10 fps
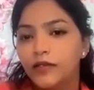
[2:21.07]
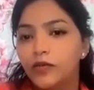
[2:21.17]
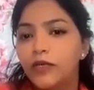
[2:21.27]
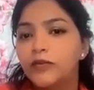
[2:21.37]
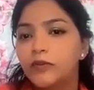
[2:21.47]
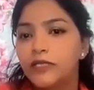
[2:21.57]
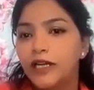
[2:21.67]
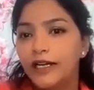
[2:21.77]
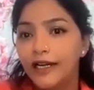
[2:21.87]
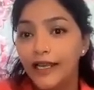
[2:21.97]

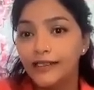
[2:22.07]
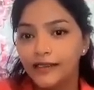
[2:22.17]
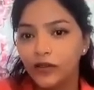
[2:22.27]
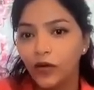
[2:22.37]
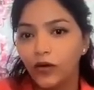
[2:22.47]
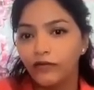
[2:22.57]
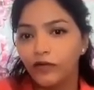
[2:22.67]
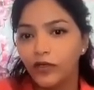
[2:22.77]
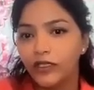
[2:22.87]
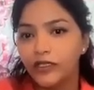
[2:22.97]
20% less of
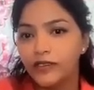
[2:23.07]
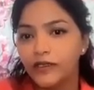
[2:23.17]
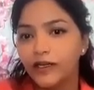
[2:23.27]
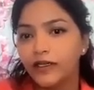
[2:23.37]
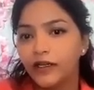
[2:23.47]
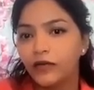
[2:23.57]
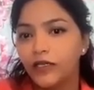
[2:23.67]
what it is right now,